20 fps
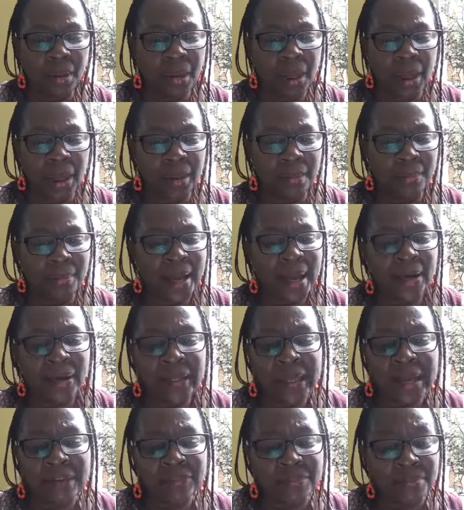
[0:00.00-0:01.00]
um, bio
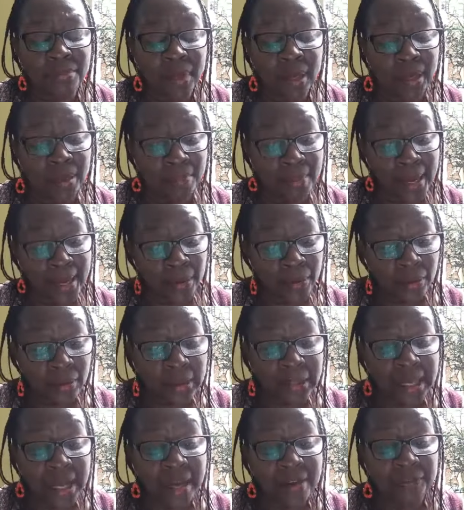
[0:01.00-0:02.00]
life, uh, bio
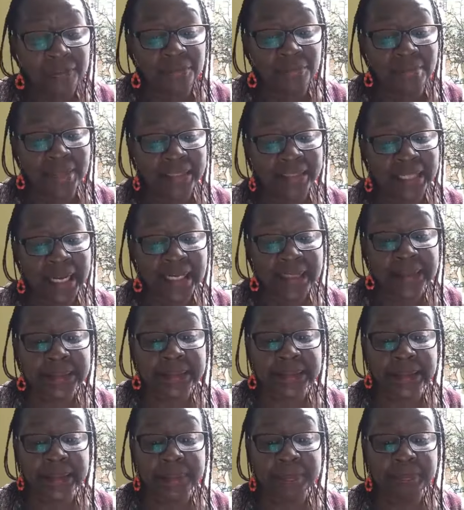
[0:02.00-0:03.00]
life
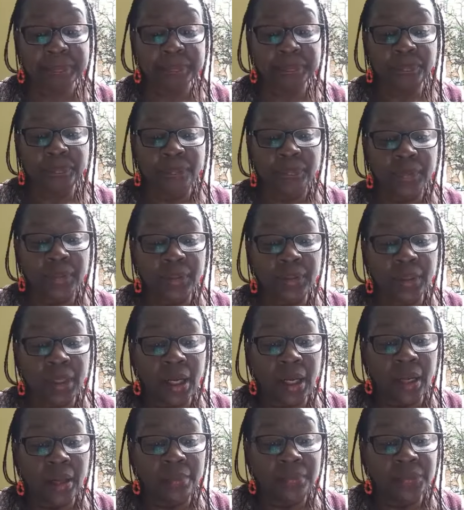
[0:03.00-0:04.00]
mentality
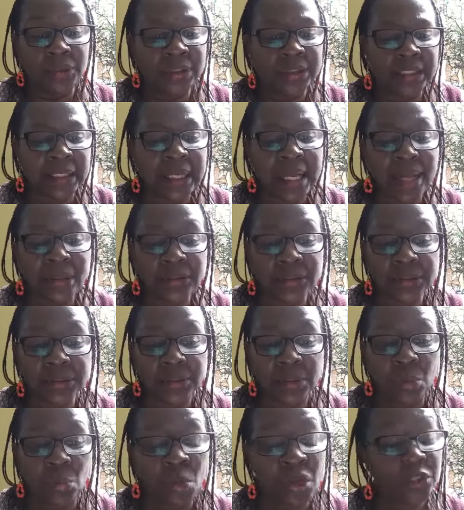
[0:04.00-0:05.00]
um, just allows
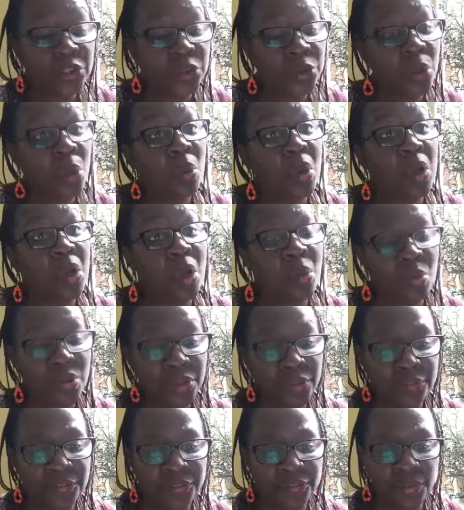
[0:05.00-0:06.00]
one to go along
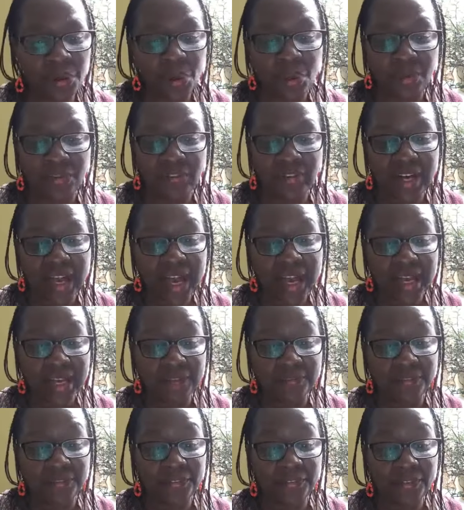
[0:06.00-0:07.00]
with the flow of
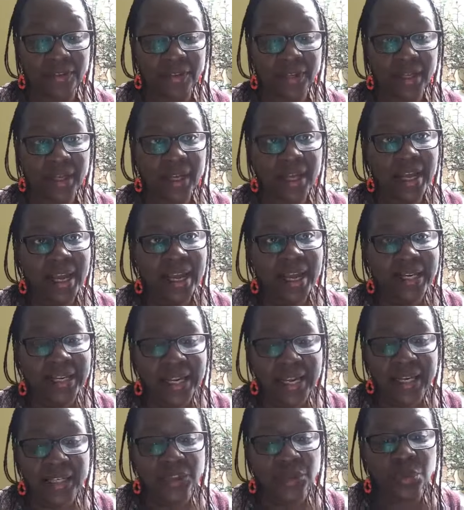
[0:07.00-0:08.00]
life. And
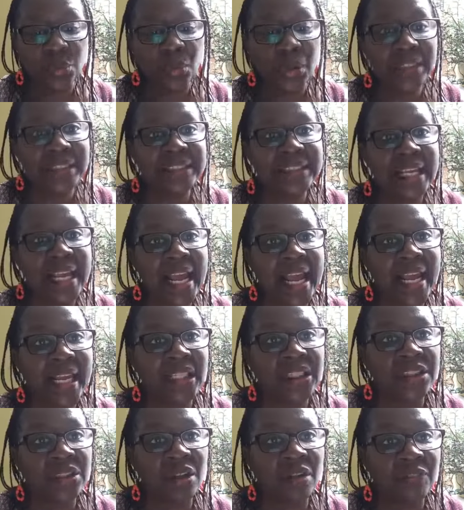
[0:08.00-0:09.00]
then towards the
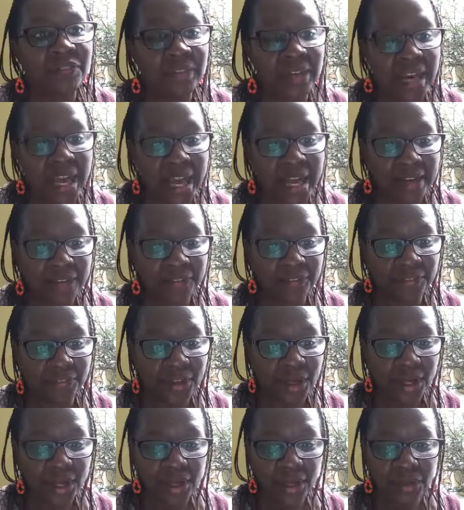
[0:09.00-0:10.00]
end of life,
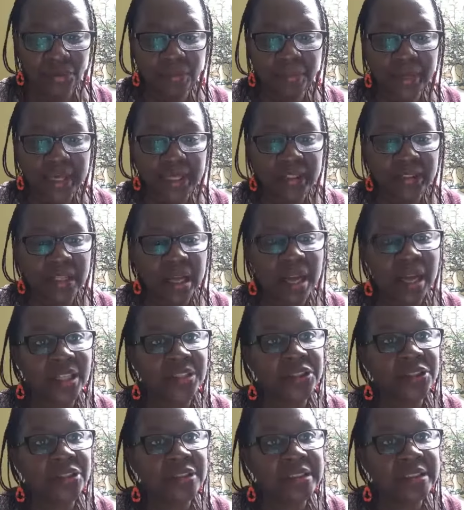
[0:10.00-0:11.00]
you begin to
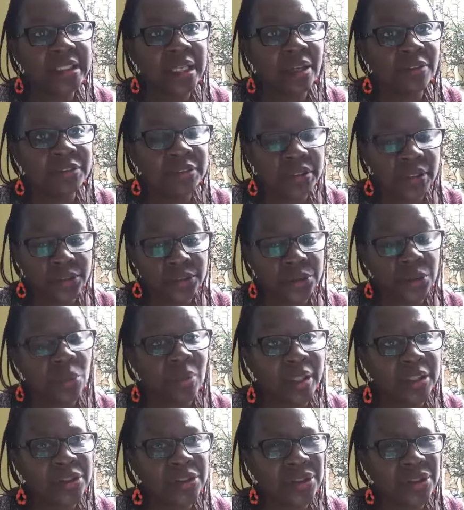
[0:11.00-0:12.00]
ask yourself such
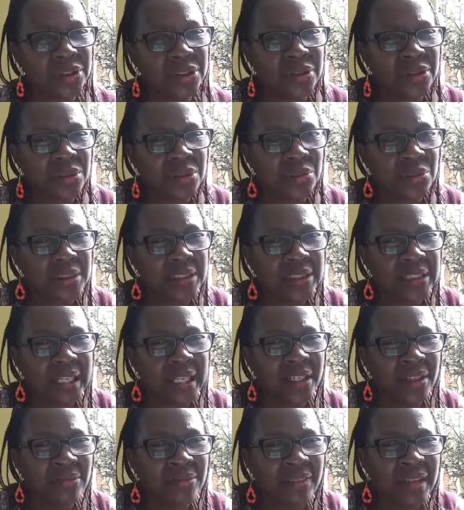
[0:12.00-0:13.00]
questions, you know, towards the
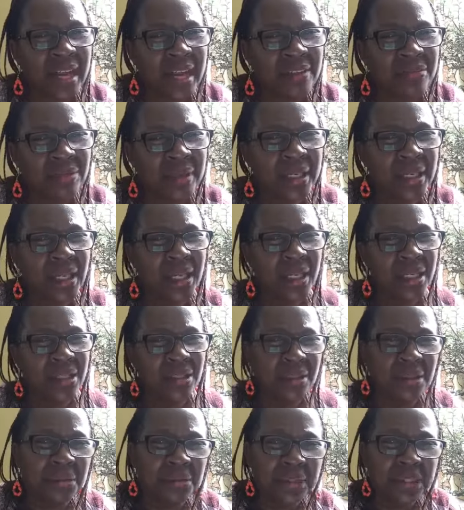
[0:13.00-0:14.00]
end of life, when,
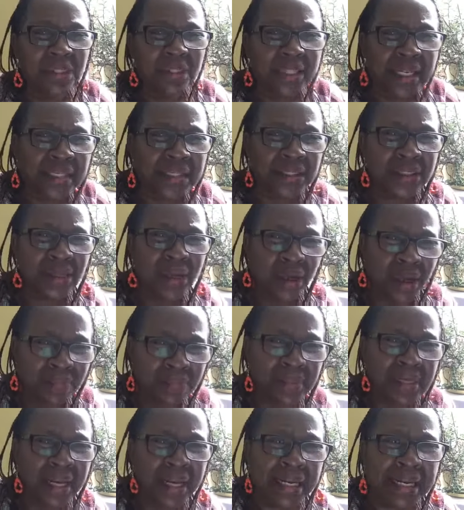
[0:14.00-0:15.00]
you know, when you're getting
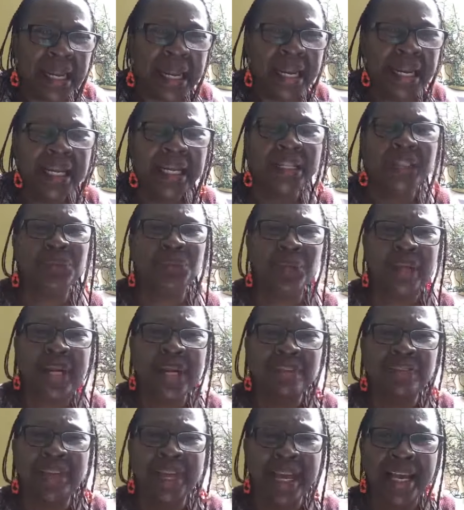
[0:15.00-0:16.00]
up there in age,
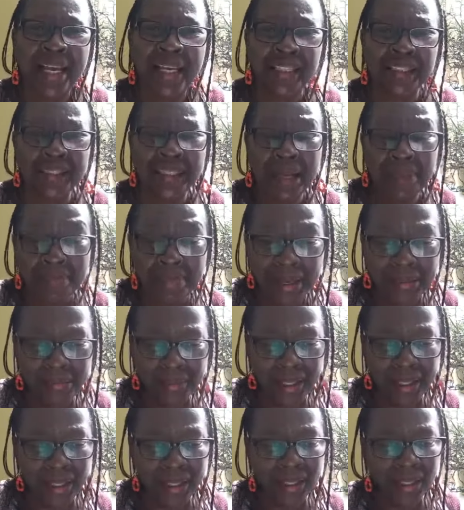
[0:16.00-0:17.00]
whatever age that may
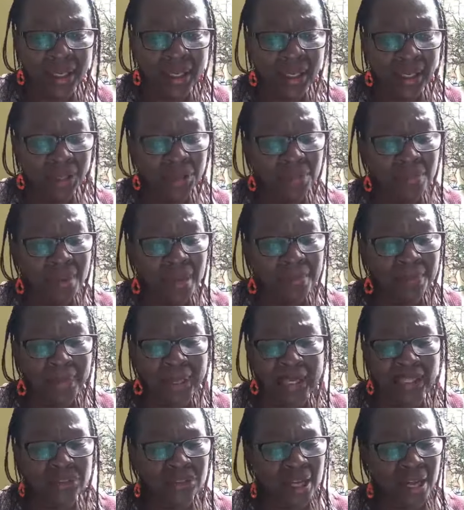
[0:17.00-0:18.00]
be, you may
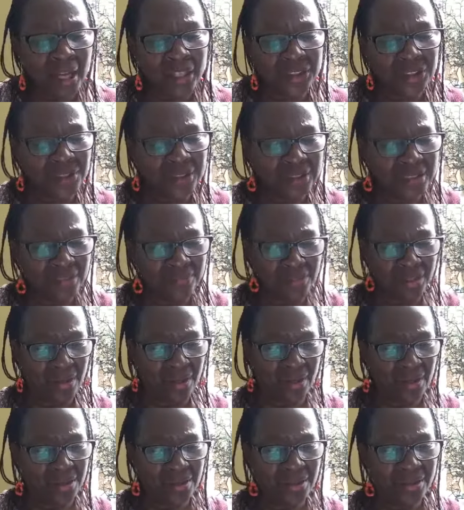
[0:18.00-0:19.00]
begin to ask yourself the,
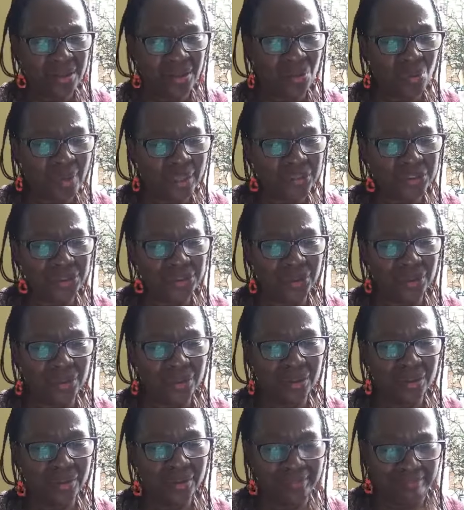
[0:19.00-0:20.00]
the question,
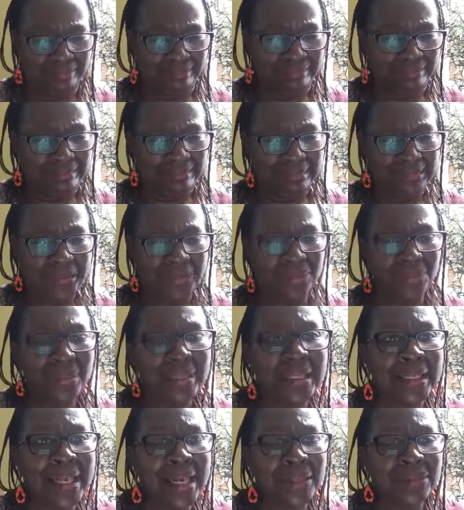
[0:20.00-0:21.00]
what
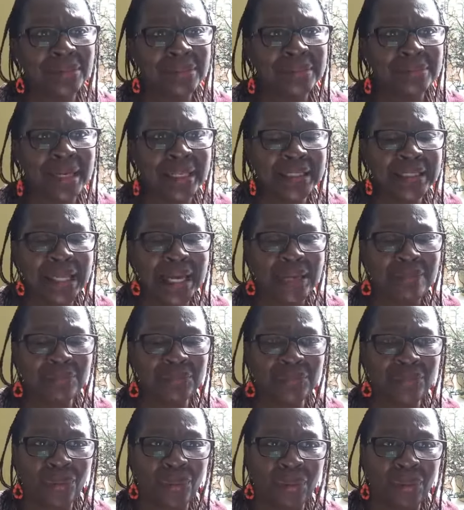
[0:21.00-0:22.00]
did I use my time
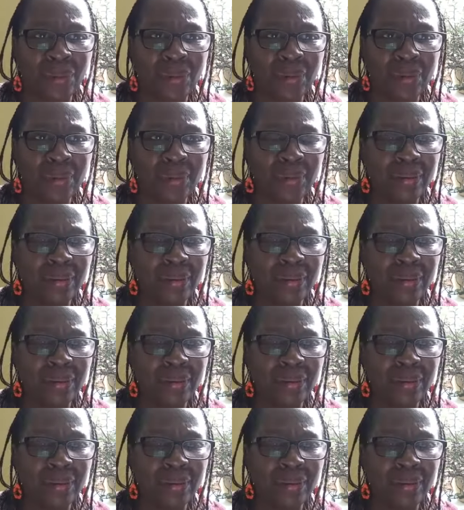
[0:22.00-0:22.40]
for?